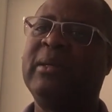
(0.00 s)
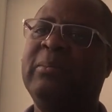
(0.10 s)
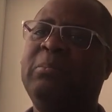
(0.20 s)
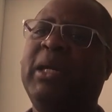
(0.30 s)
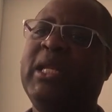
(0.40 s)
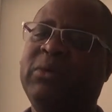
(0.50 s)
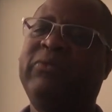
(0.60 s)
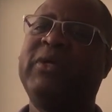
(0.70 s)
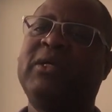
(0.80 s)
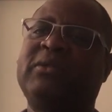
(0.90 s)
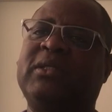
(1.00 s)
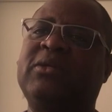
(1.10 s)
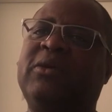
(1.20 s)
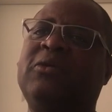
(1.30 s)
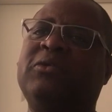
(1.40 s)
But he reveals it
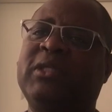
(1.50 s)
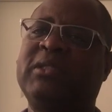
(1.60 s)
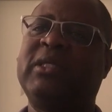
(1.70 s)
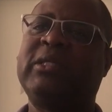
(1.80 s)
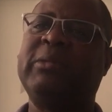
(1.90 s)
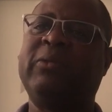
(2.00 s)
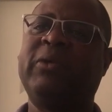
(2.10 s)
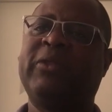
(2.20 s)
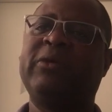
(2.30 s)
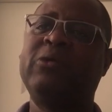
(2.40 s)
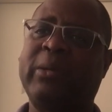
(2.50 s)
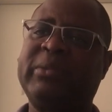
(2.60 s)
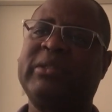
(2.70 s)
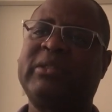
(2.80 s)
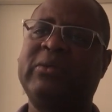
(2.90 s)
to those he's intimate with who are
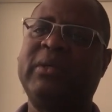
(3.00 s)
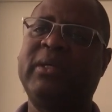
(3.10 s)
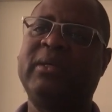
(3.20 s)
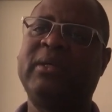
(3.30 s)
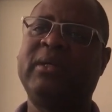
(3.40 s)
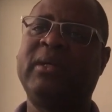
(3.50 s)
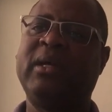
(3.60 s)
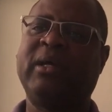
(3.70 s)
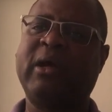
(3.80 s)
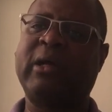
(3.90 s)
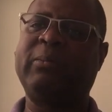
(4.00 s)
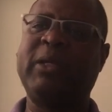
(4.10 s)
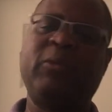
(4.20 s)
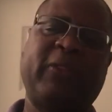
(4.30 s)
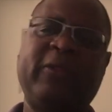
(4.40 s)
pursuing. God be
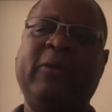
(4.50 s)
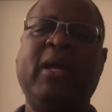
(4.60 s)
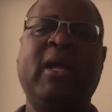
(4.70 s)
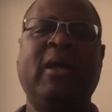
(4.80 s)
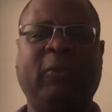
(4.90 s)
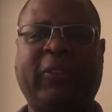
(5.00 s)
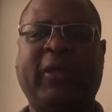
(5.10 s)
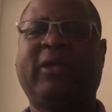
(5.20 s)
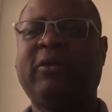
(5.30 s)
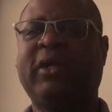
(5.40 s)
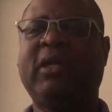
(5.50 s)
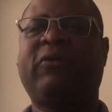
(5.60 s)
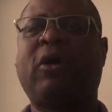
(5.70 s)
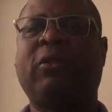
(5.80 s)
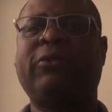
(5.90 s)
with you. We thank you again for
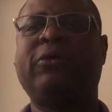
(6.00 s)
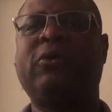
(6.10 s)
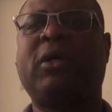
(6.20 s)
all of you who